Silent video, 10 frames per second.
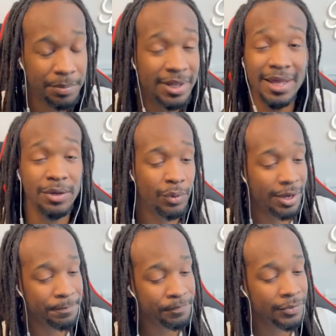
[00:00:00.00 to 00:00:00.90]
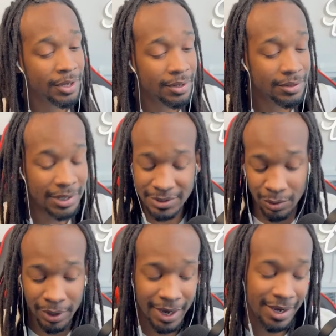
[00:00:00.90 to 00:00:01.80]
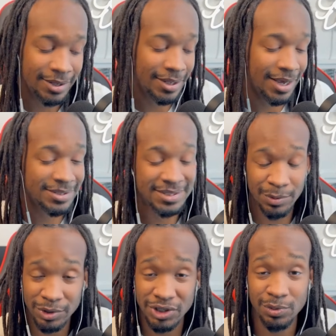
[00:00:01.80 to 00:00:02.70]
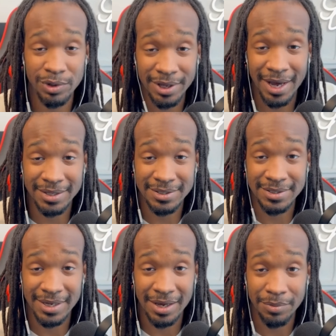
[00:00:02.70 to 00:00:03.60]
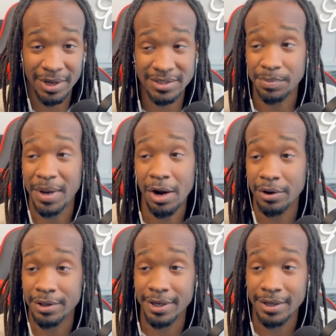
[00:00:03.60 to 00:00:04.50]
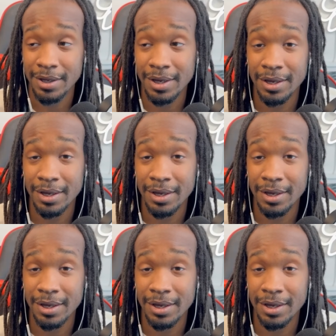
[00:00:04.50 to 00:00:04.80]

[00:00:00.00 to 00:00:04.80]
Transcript: But anyway, let's go ahead and see what she really had to say because apparently,